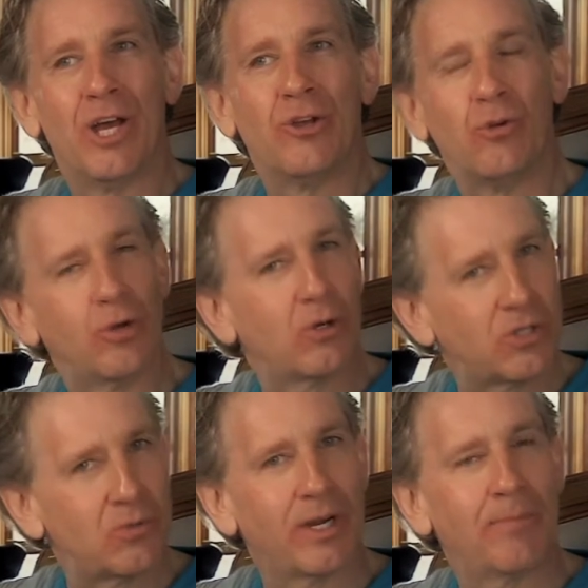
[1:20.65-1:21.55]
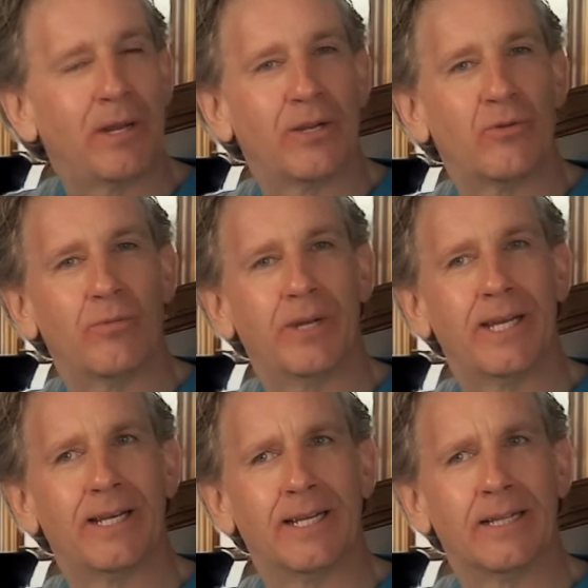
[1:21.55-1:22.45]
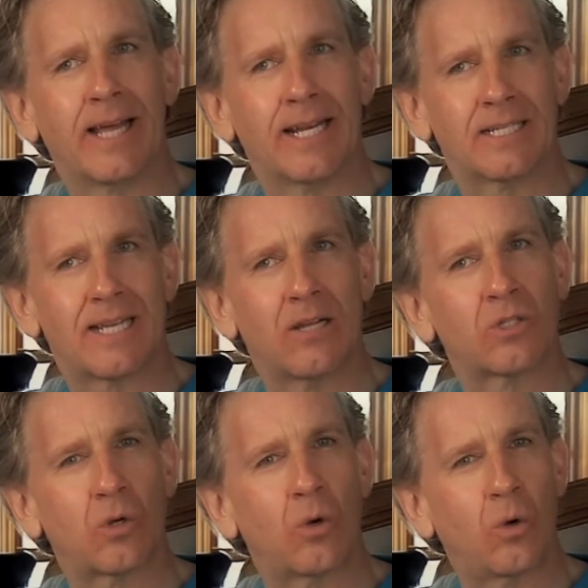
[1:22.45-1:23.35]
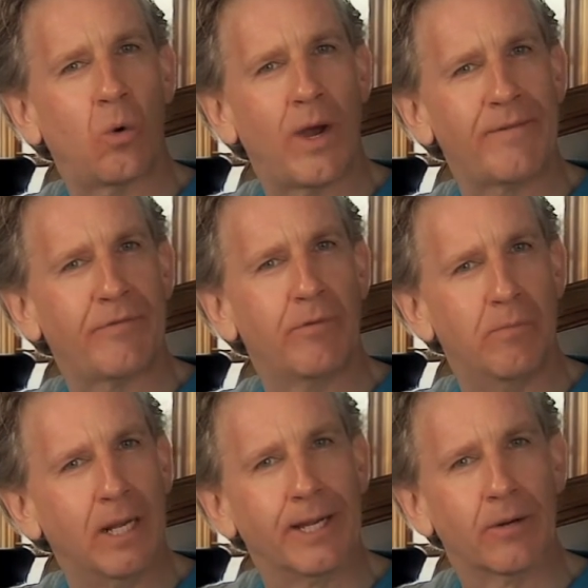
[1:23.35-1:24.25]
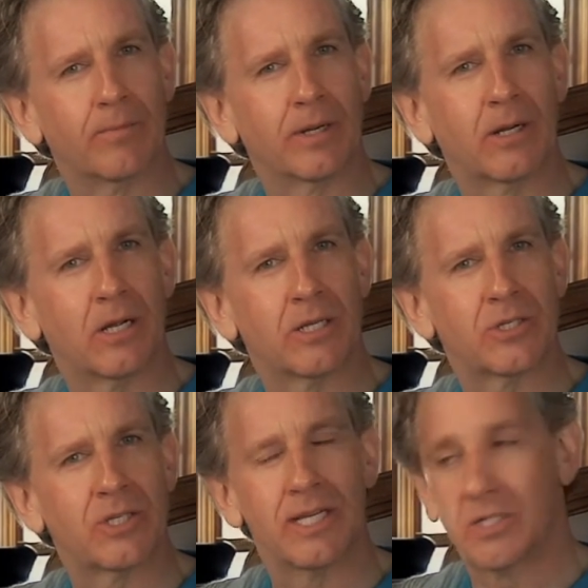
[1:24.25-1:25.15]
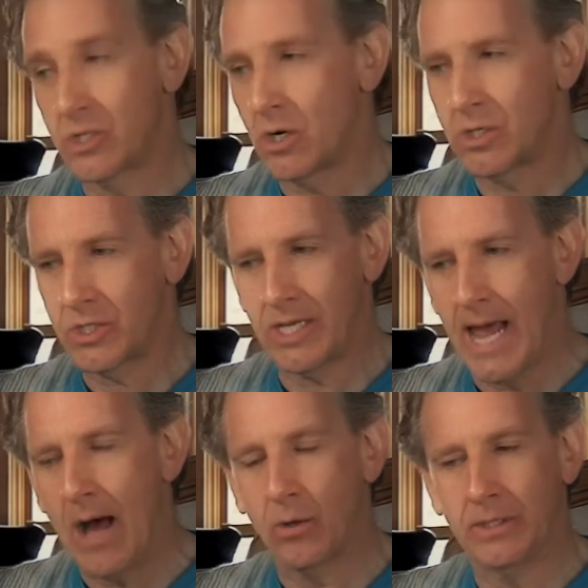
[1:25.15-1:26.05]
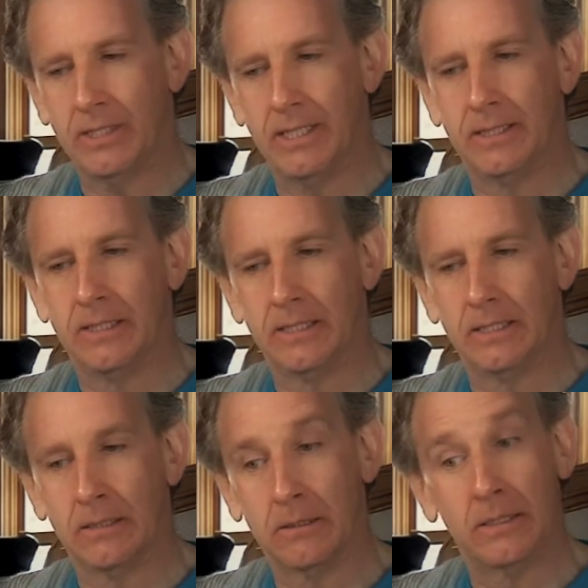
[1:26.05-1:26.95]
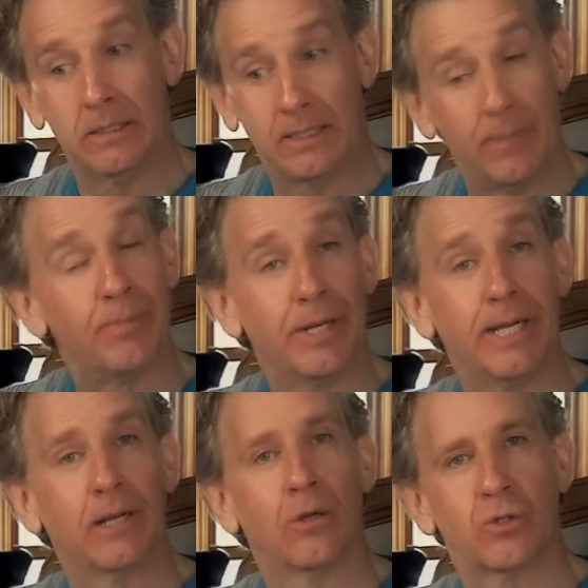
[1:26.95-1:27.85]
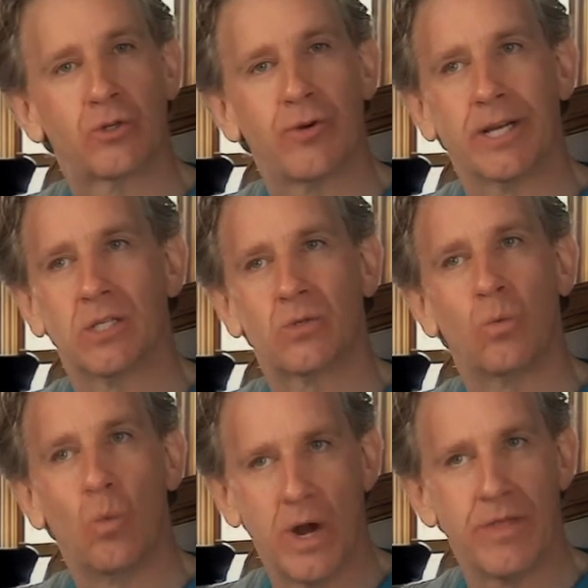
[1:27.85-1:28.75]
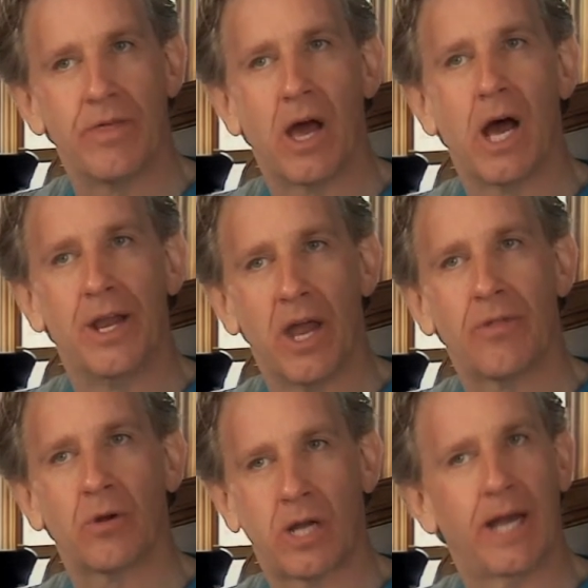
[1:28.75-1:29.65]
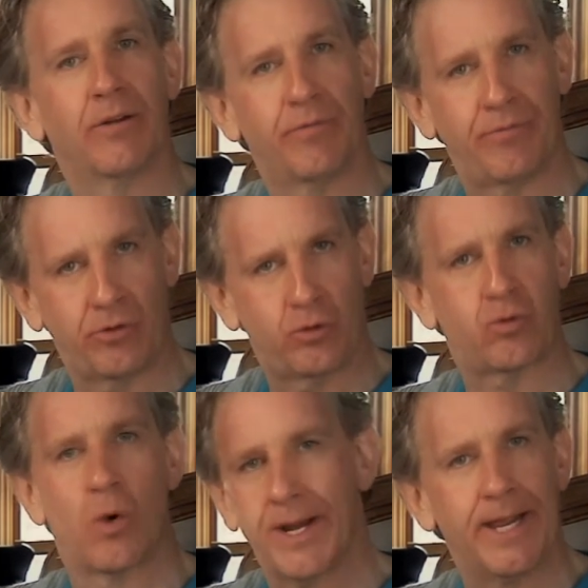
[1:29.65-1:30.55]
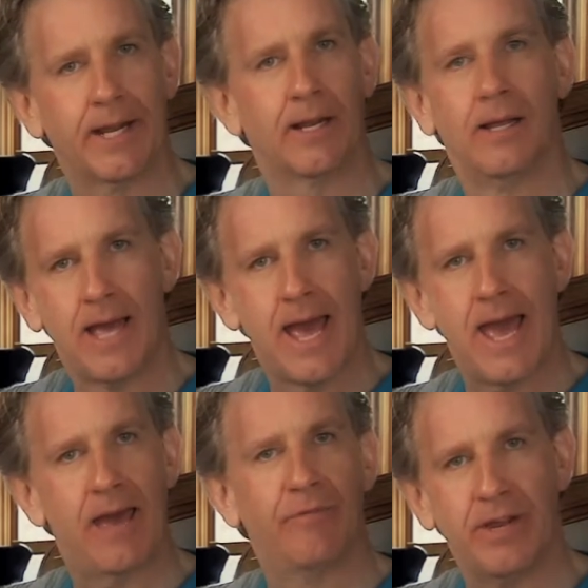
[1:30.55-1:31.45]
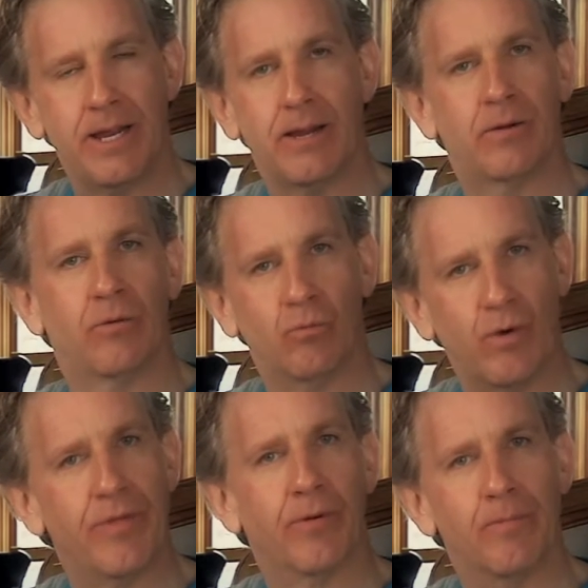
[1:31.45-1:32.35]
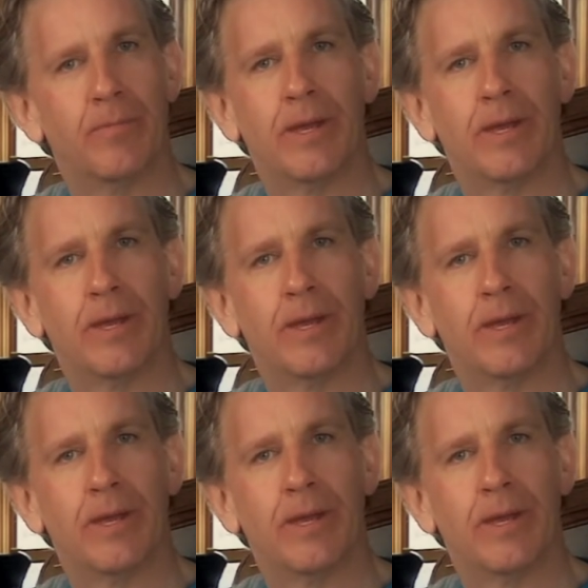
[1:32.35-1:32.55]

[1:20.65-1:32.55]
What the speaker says: You'll notice when I play you the beginning that it sounds quite familiar because it starts out in the timpani and low strings with another kind of treading, heavy rhythm.